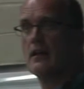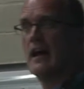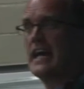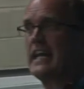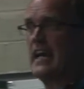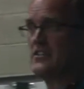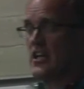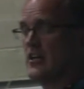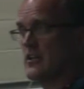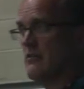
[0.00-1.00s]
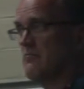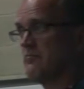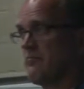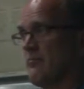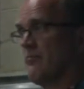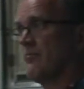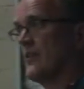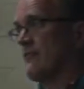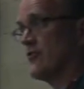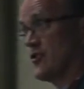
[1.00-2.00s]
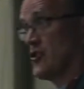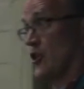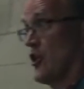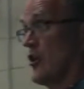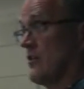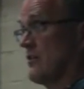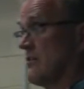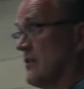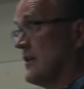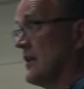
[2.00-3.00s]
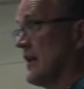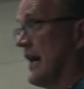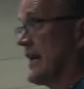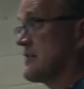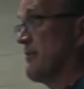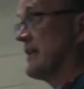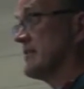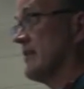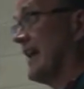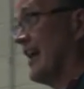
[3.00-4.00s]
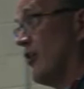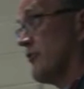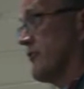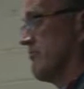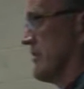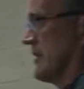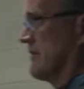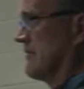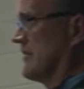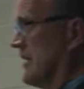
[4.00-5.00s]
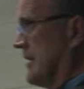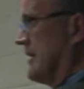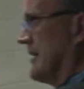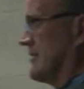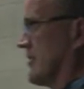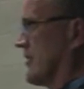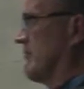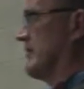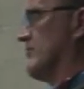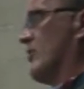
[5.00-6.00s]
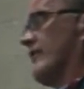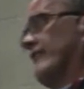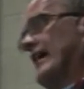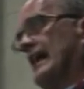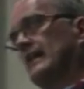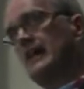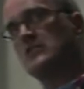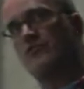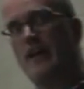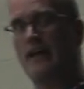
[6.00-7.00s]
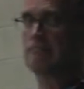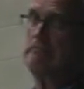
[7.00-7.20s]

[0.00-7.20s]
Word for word: I can't tell you for sure. I expect health, but is it going to be more fat, less fat?